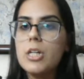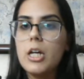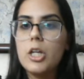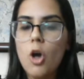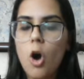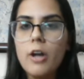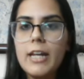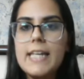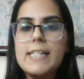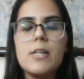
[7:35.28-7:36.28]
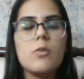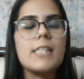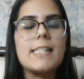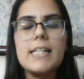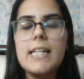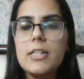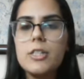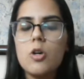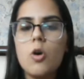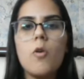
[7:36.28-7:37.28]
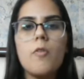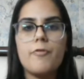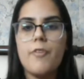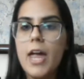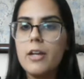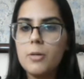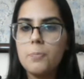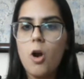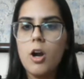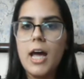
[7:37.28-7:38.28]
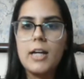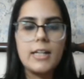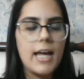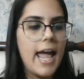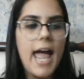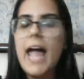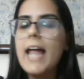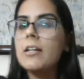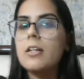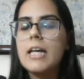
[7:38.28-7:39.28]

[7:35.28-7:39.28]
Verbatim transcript: your ease, you can sit at your home, wear the product, and